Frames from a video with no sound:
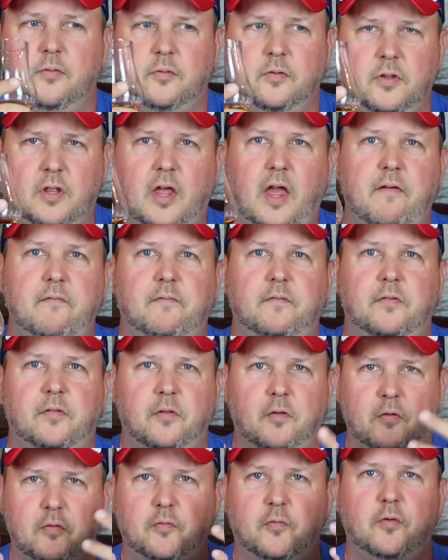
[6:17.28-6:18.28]

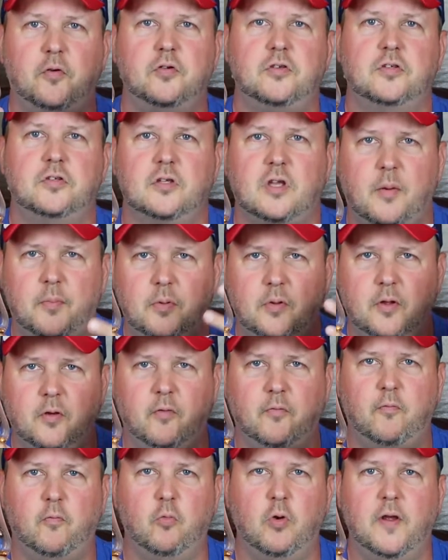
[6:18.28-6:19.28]
those first couple
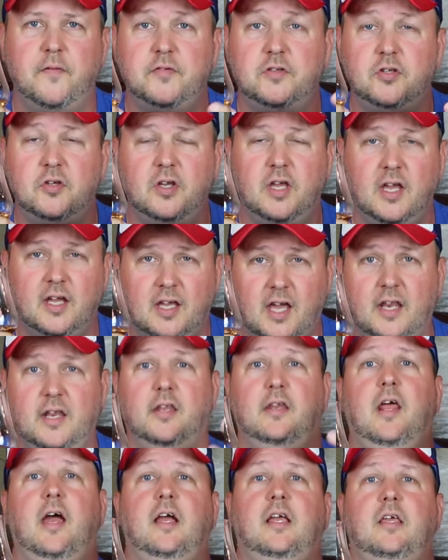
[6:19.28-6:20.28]
of whiffs you get kind
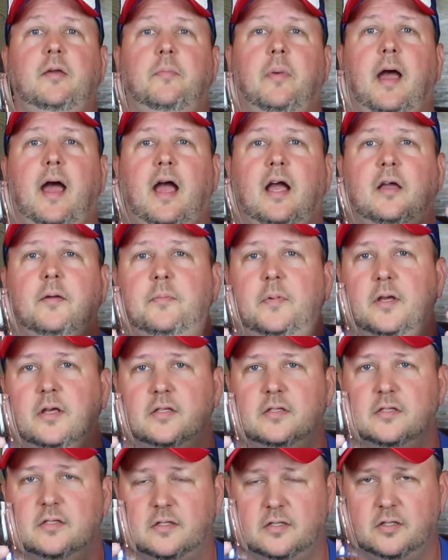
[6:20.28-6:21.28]
of knock you back
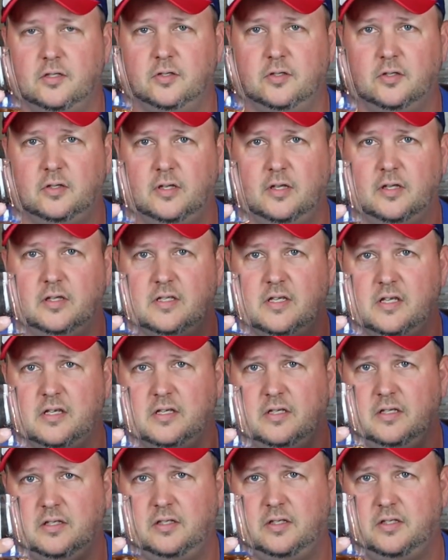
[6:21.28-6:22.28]
because it's
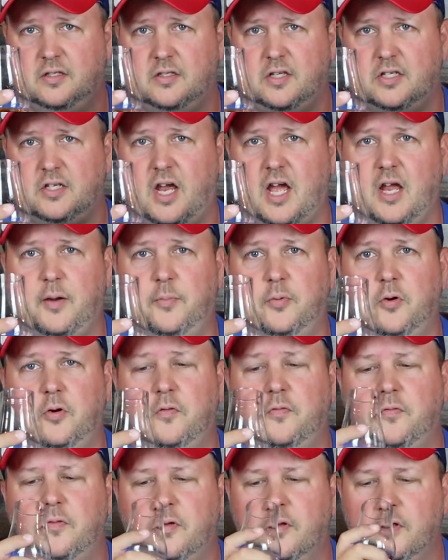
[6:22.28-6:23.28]
such a high
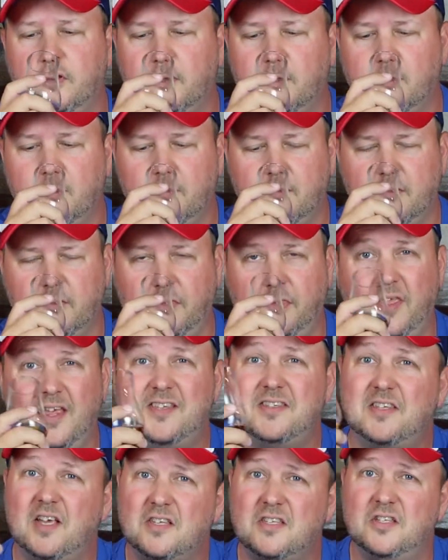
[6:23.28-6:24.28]
proof.
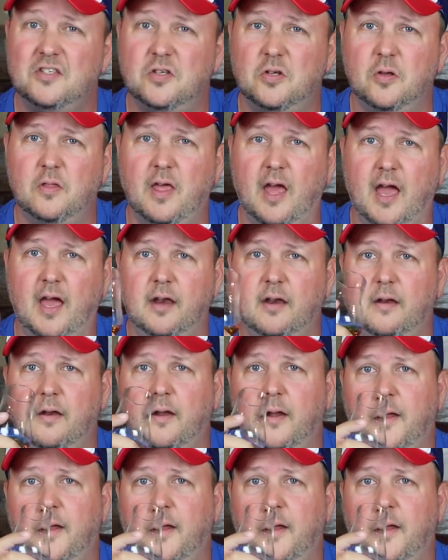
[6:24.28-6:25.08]
This doesn't do that.